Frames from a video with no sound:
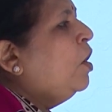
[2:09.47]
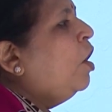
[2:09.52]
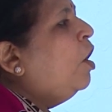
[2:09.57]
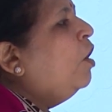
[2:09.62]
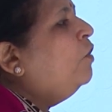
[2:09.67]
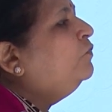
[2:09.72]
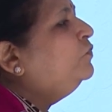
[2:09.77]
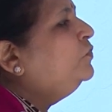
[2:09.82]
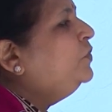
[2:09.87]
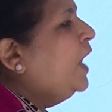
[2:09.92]

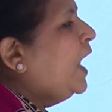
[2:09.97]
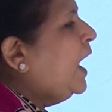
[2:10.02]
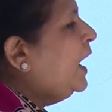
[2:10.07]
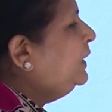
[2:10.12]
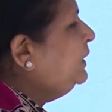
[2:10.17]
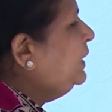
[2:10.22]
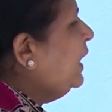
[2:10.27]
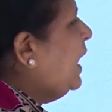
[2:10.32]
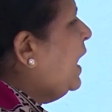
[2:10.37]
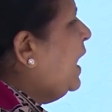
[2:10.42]
of
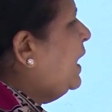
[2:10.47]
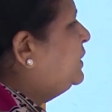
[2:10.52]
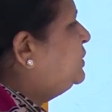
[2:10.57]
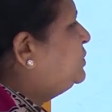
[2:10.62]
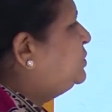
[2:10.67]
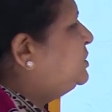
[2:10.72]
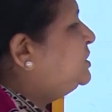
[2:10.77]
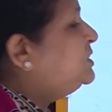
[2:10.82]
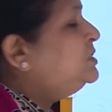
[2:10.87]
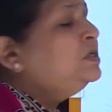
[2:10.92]
that
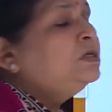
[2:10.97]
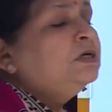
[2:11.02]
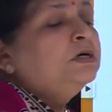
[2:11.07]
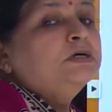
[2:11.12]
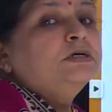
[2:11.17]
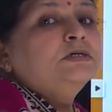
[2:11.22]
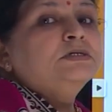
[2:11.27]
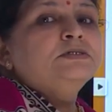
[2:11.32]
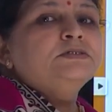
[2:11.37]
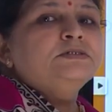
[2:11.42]
action
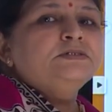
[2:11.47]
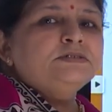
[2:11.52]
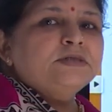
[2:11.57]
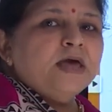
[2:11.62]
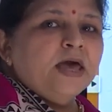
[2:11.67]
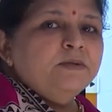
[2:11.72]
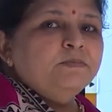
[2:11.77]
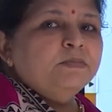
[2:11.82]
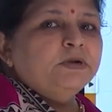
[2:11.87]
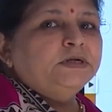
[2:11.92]

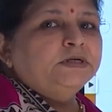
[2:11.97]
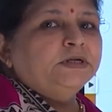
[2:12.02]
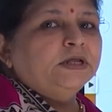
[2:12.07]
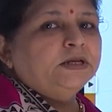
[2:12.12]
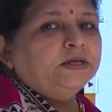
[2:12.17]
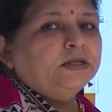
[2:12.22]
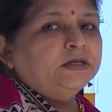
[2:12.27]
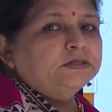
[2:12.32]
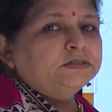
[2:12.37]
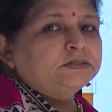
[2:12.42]

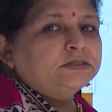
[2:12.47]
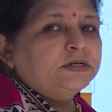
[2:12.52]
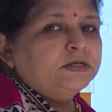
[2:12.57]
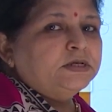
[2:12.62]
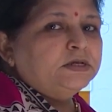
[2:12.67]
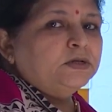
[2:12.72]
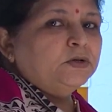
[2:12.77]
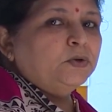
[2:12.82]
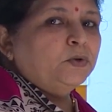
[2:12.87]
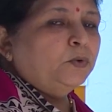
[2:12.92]

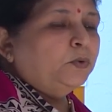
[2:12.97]
simultaneously.